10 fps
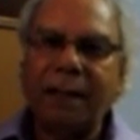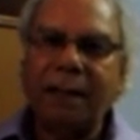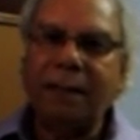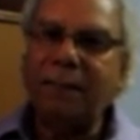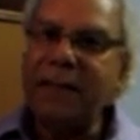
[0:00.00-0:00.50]

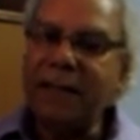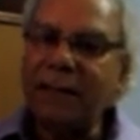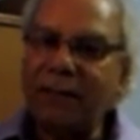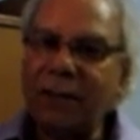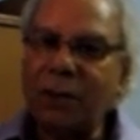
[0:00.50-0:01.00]
The
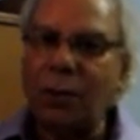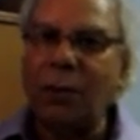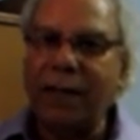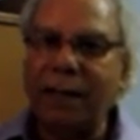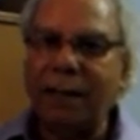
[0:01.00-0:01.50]
piece of the
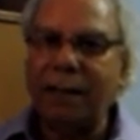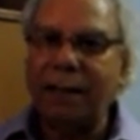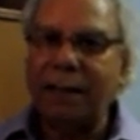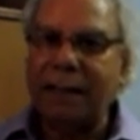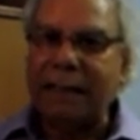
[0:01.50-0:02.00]
story
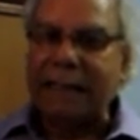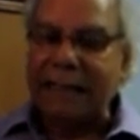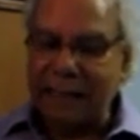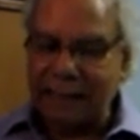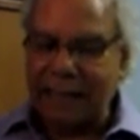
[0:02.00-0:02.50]

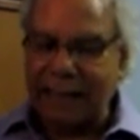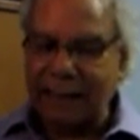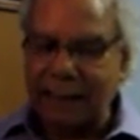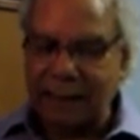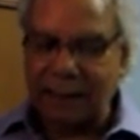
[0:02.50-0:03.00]
reads
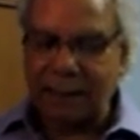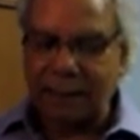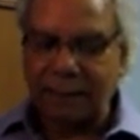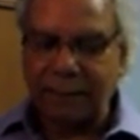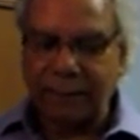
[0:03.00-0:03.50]
like
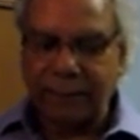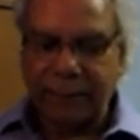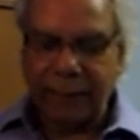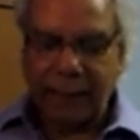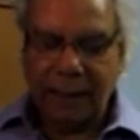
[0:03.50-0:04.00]
this.
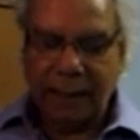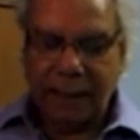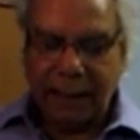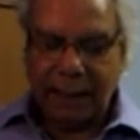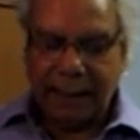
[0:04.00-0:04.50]

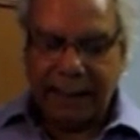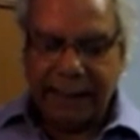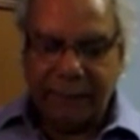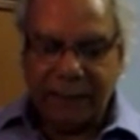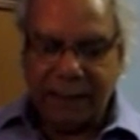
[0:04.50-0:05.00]

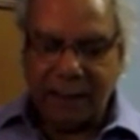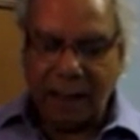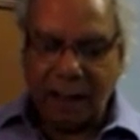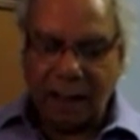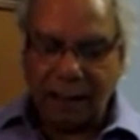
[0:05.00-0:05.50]
It was a
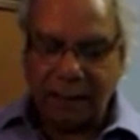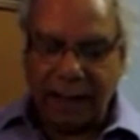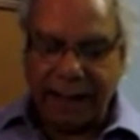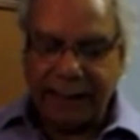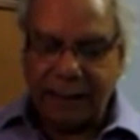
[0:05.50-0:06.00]
dark
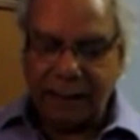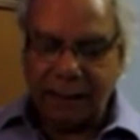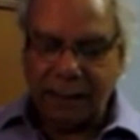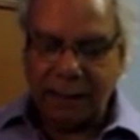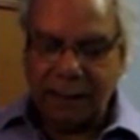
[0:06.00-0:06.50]
night
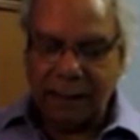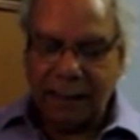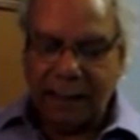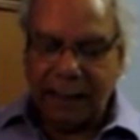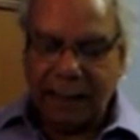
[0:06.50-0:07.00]

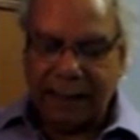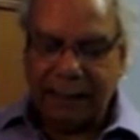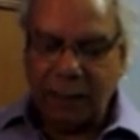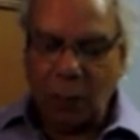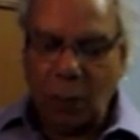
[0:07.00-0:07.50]

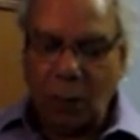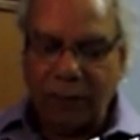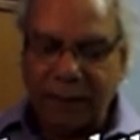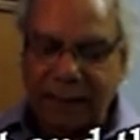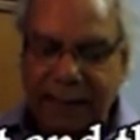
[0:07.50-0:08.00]
and the road was